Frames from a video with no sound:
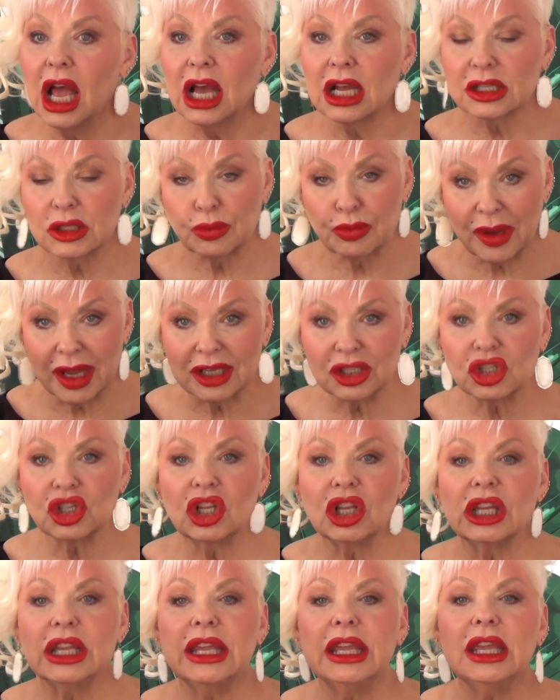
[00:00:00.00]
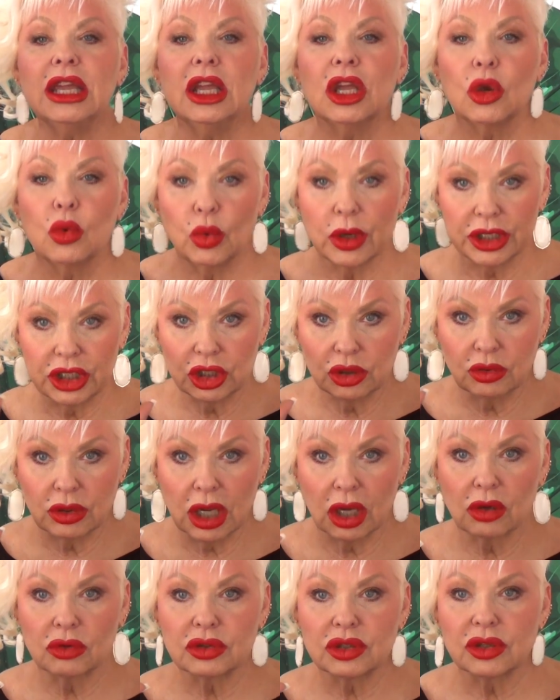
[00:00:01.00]
especially when you
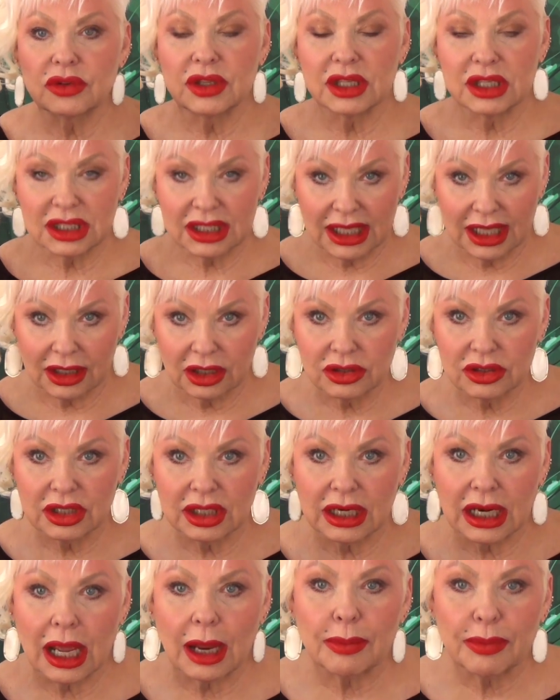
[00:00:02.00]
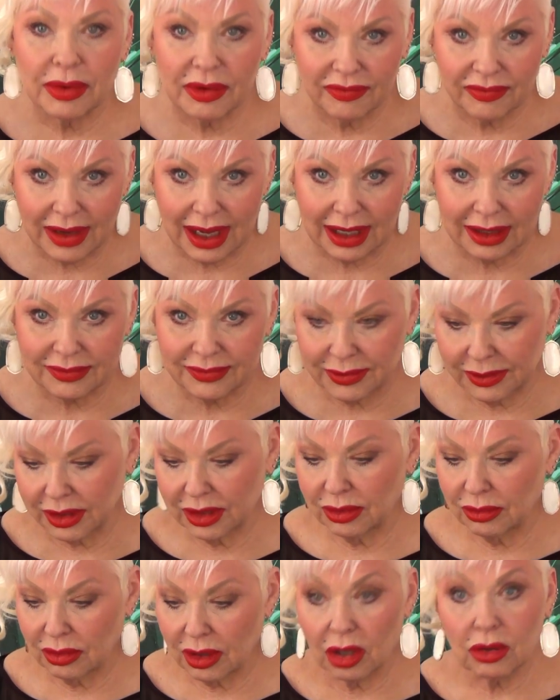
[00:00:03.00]
go to the sellers that I provide for
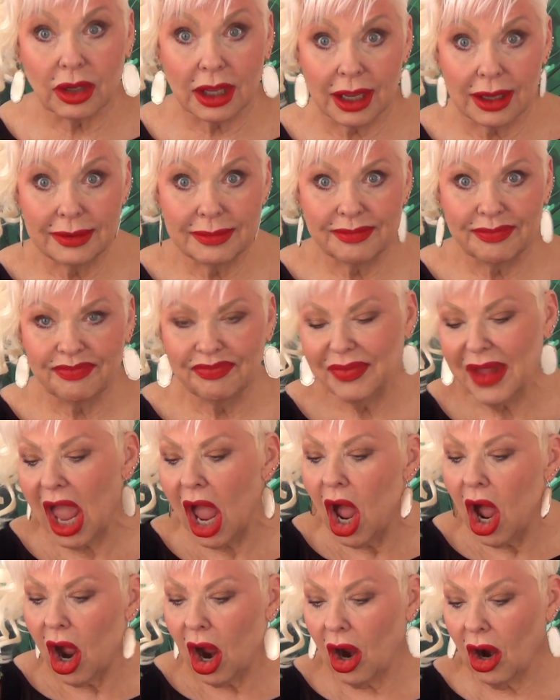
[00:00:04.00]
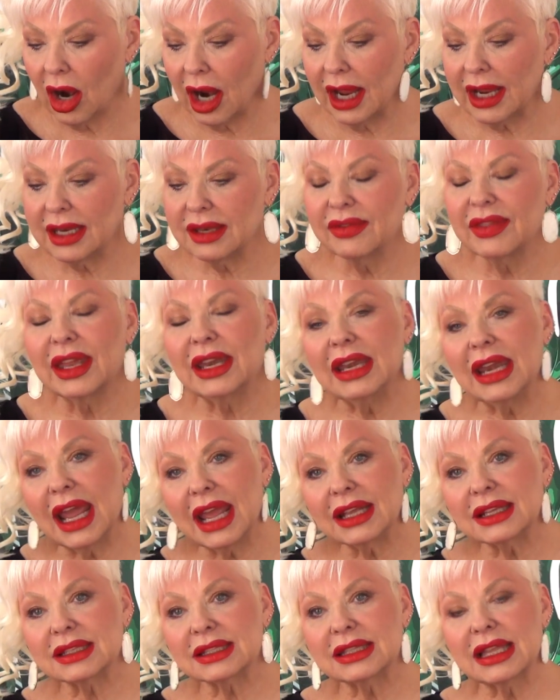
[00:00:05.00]
you, okay? All right, the
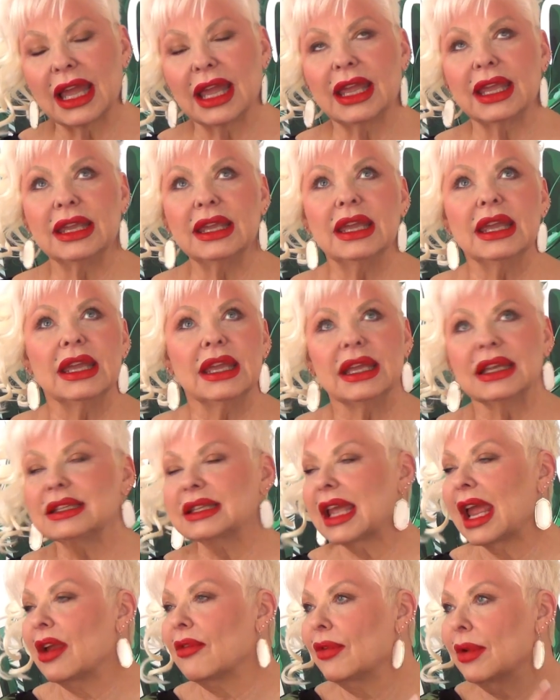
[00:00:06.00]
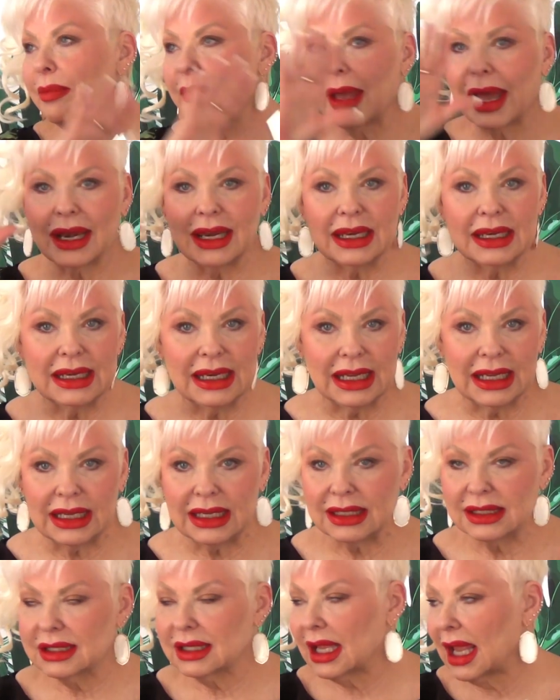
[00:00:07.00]
next thing is everybody
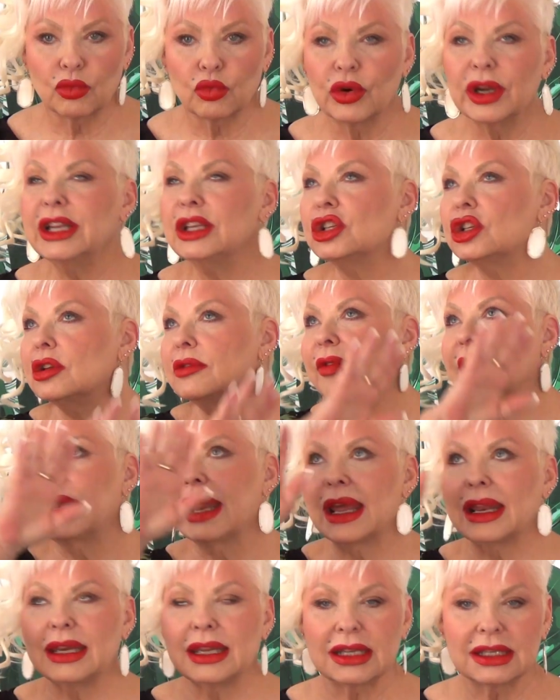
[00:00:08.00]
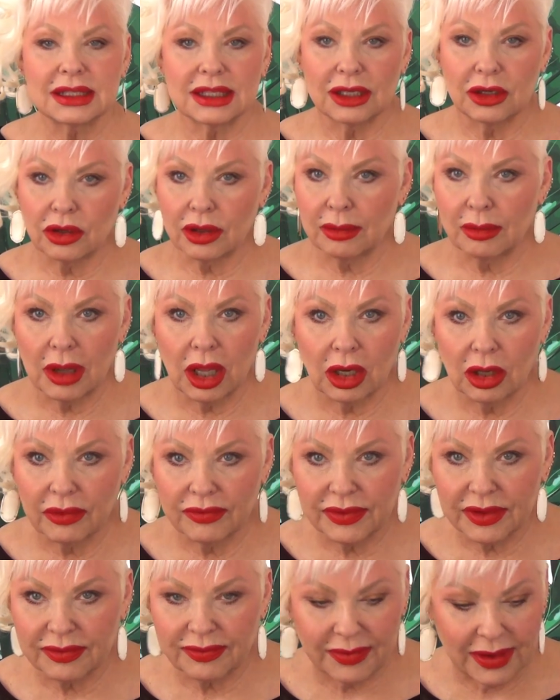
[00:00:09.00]
needs rejuvenating serum all
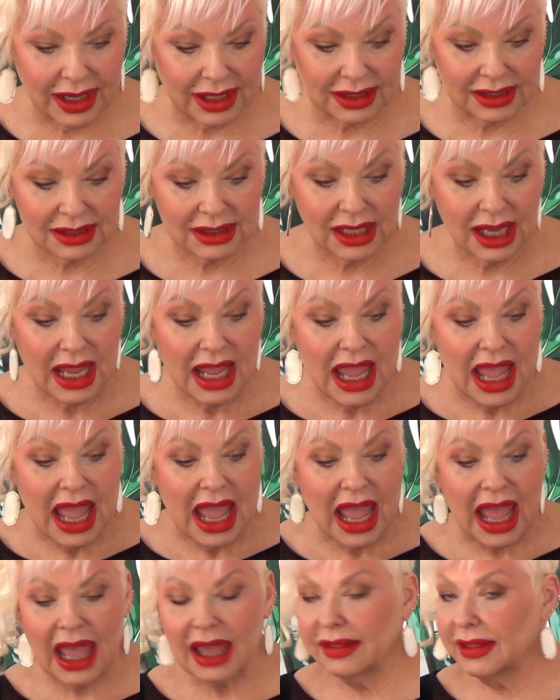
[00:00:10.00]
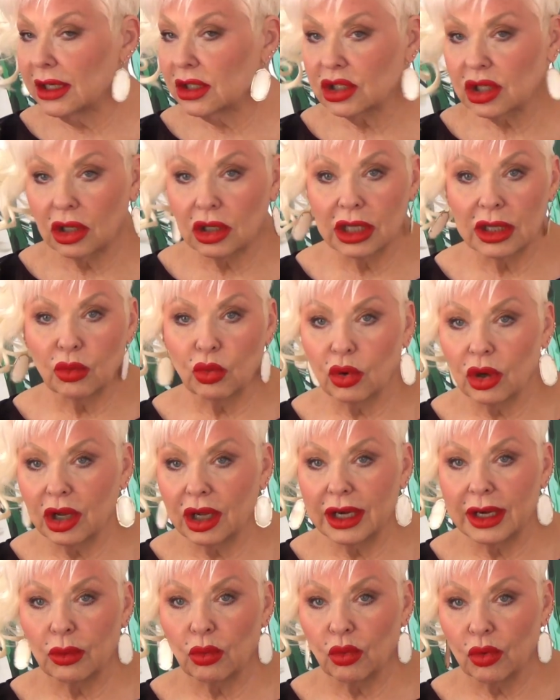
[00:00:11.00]
over the face. And there's only
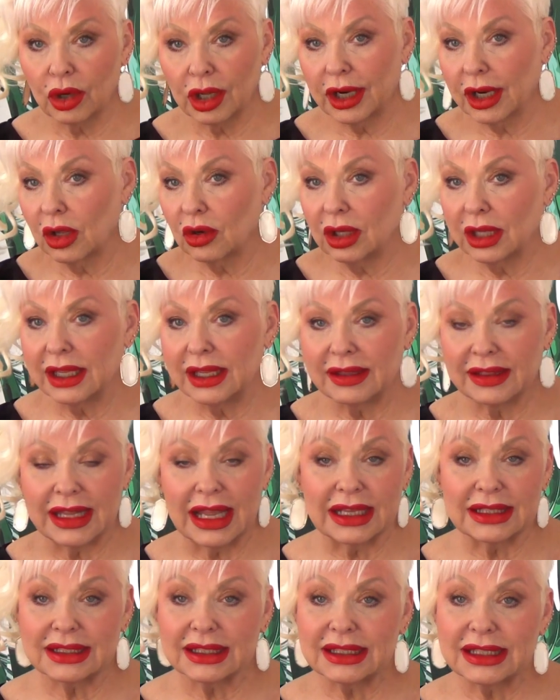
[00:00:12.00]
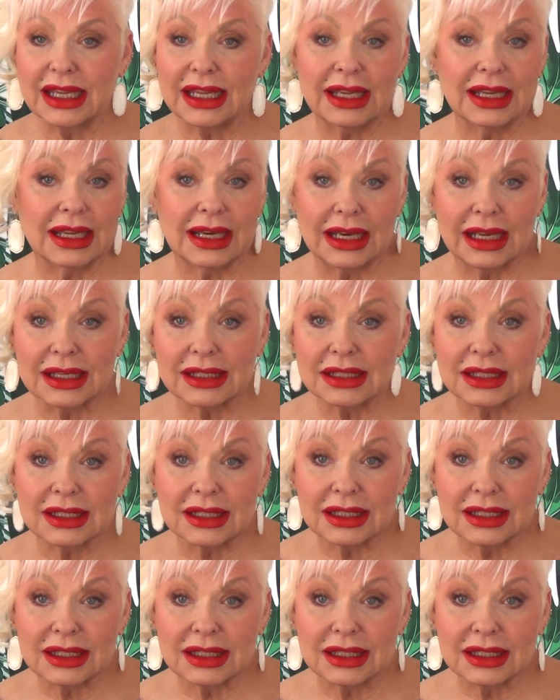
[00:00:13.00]
one and one only, and that's TNS